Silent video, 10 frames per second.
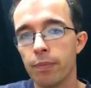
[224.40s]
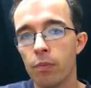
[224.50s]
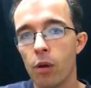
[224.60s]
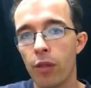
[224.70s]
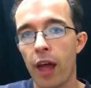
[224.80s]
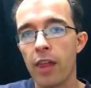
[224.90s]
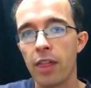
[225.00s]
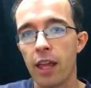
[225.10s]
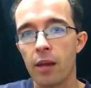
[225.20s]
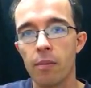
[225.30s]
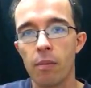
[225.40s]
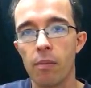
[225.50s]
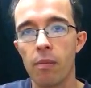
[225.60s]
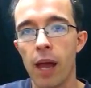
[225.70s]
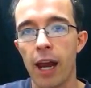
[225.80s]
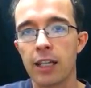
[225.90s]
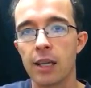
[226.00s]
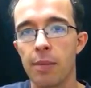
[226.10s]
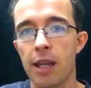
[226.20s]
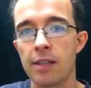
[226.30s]
what they think it
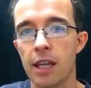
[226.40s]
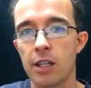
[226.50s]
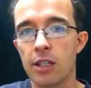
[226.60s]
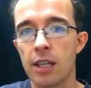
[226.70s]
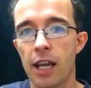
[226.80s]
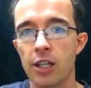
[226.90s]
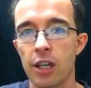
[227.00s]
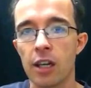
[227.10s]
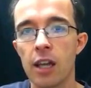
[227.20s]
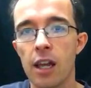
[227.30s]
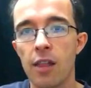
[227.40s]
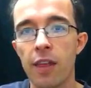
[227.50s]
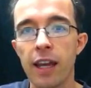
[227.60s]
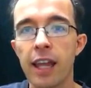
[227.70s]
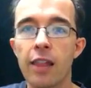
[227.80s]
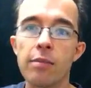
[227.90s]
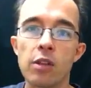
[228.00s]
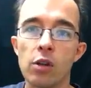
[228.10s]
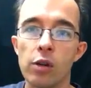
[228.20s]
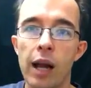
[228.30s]
actually means, each section, then get them
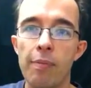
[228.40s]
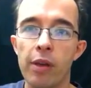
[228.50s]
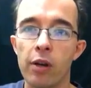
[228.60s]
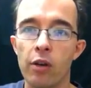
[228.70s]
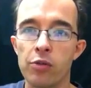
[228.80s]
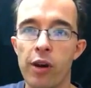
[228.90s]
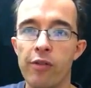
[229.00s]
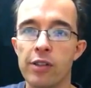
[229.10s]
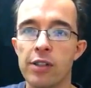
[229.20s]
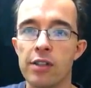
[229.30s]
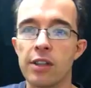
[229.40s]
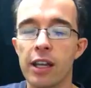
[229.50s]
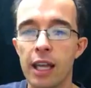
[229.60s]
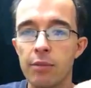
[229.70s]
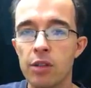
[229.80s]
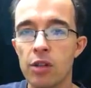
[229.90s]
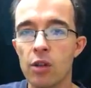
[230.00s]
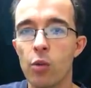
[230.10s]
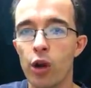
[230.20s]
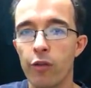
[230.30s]
to look up the cross-references. So get them to do
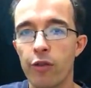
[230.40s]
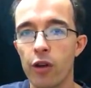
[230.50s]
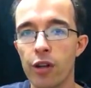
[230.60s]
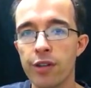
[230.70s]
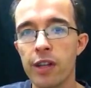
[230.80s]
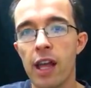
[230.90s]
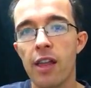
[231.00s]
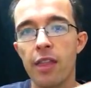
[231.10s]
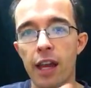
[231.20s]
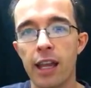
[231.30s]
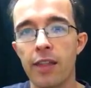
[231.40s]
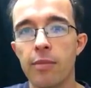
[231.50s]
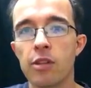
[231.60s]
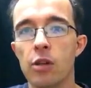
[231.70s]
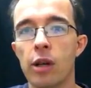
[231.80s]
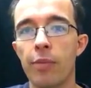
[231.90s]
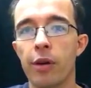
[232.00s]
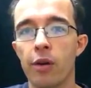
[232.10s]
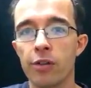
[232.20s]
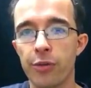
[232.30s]
the work first, then get them to look up the
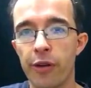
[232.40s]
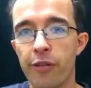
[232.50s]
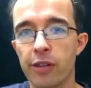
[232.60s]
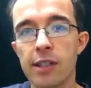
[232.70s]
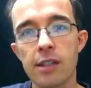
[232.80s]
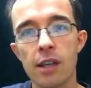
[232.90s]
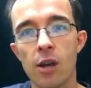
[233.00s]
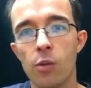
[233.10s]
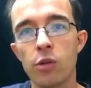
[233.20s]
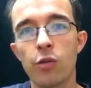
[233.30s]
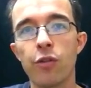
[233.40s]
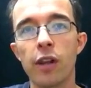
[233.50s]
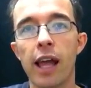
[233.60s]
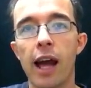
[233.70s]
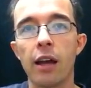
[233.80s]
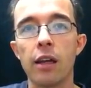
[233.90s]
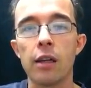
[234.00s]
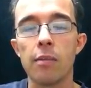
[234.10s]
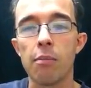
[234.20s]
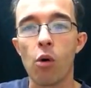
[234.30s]
cross-references, which will fill out
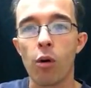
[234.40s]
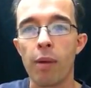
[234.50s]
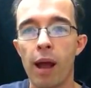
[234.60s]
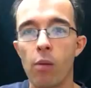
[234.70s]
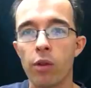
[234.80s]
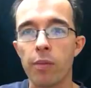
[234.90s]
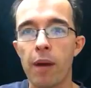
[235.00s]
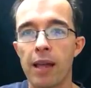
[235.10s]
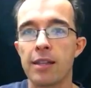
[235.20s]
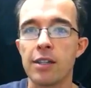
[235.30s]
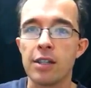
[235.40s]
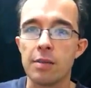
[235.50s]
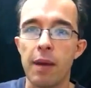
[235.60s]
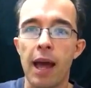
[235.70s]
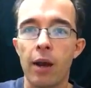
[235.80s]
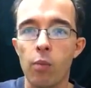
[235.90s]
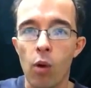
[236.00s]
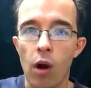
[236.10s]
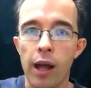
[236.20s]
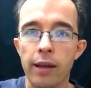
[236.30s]
more about what the passage is about and
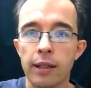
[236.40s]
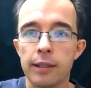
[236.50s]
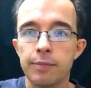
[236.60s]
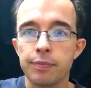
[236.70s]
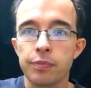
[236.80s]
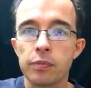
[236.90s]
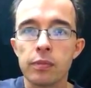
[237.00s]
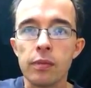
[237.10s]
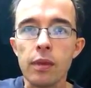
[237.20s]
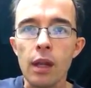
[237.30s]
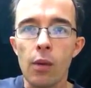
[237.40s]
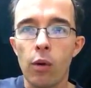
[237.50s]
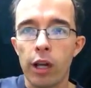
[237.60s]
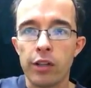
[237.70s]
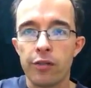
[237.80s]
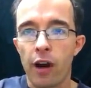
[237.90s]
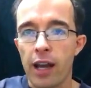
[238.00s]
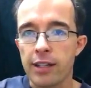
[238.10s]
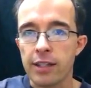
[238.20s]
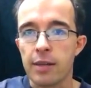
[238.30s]
what each
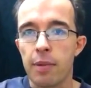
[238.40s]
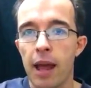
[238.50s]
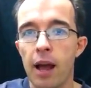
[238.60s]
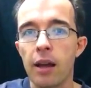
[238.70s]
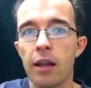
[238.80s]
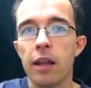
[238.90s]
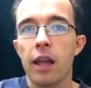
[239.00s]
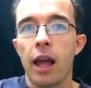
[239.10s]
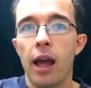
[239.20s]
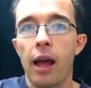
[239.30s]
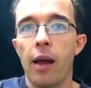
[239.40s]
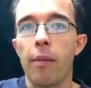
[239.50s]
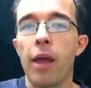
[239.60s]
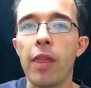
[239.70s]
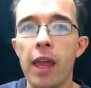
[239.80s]
phrase is about. And